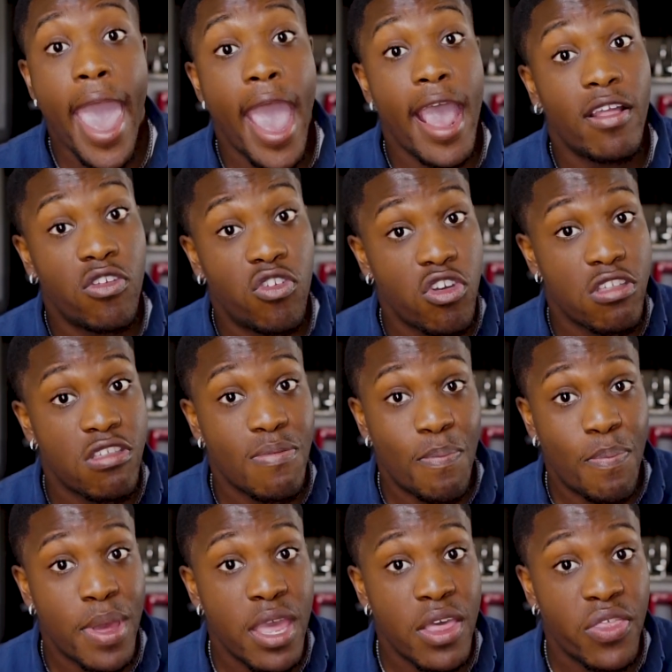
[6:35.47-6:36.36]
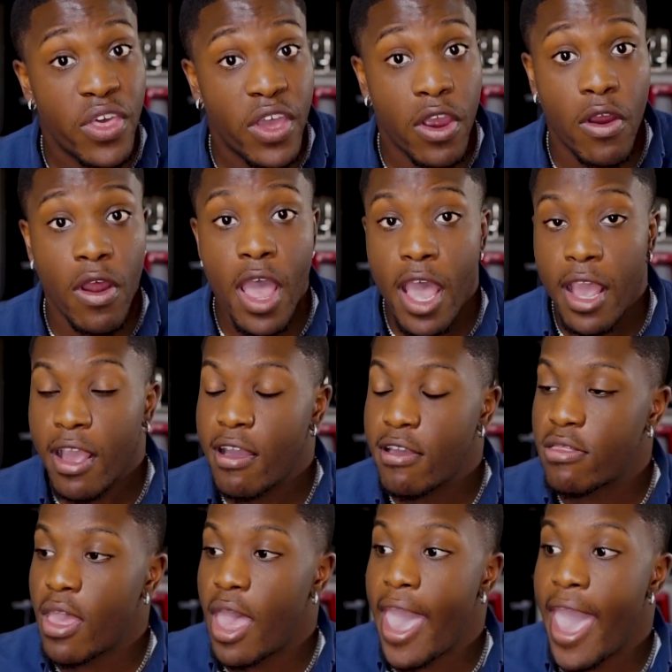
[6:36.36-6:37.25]
and just be there,
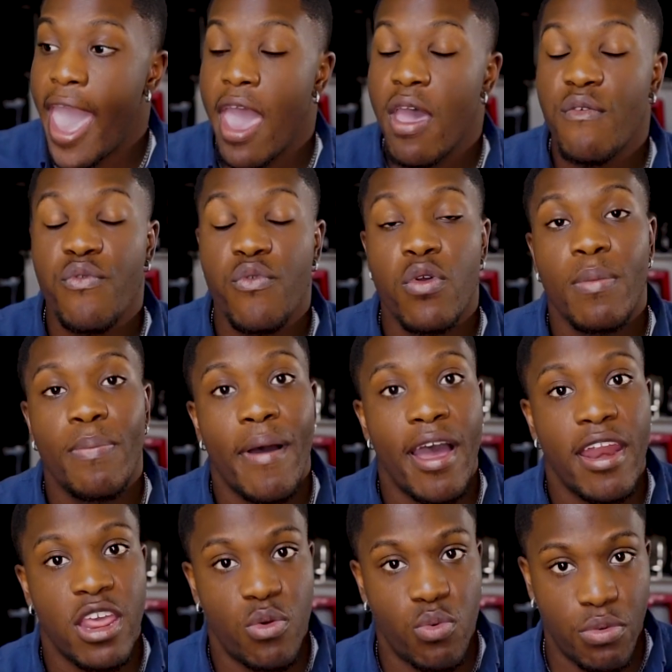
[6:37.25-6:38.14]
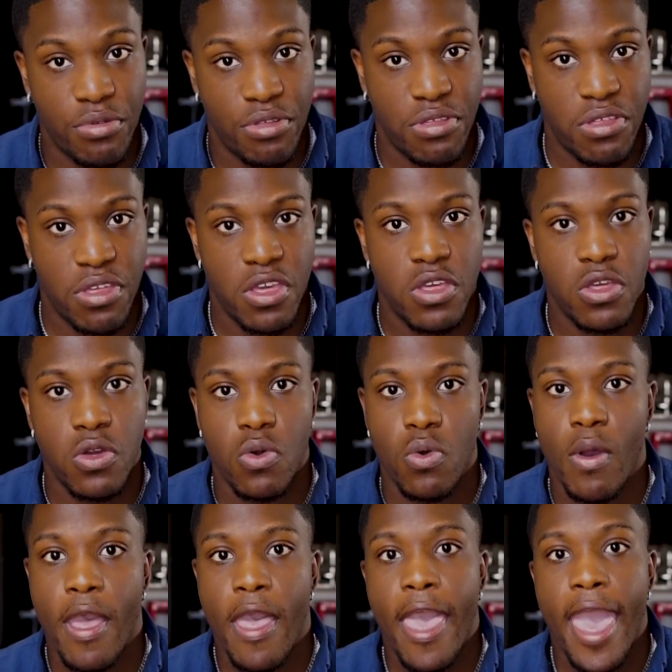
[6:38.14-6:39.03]
because everybody will see
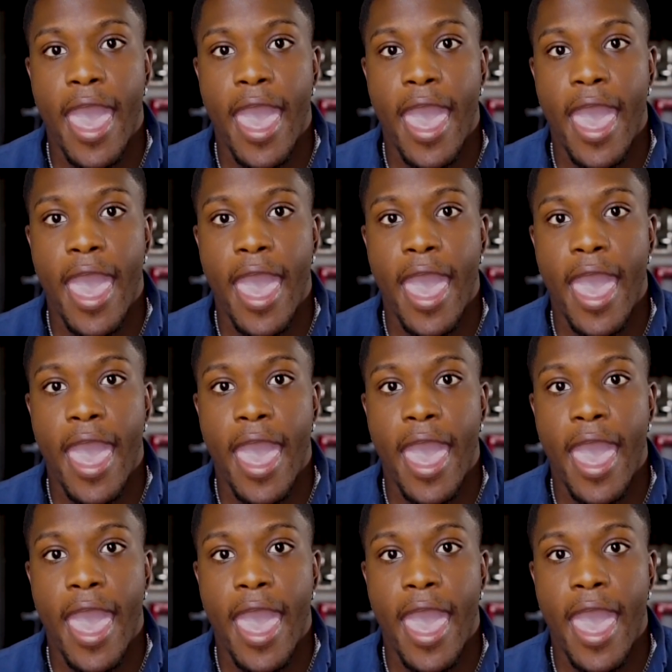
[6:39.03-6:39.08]
you.